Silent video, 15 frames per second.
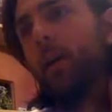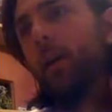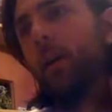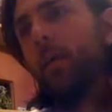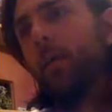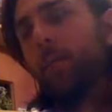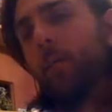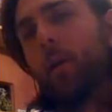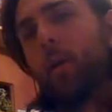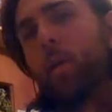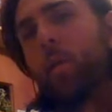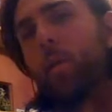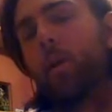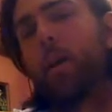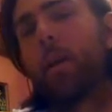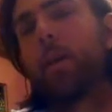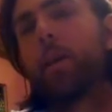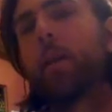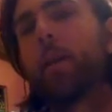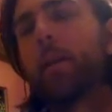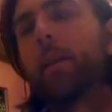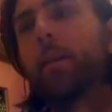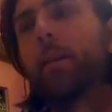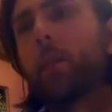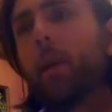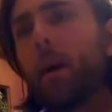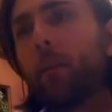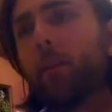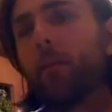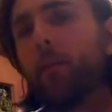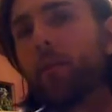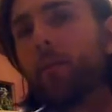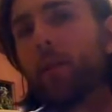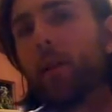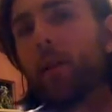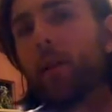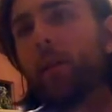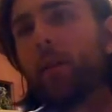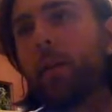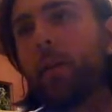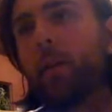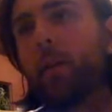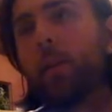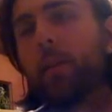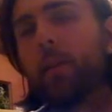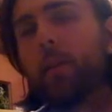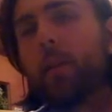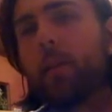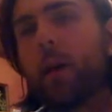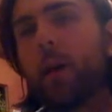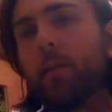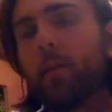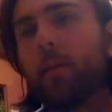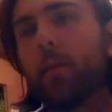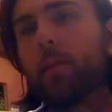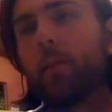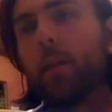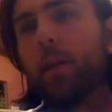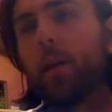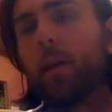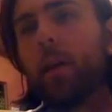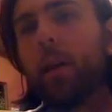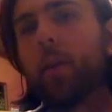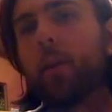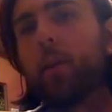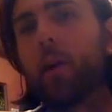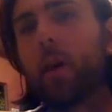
um, we're not connecting the copper to the zinc. If I connected the copper to the zinc, the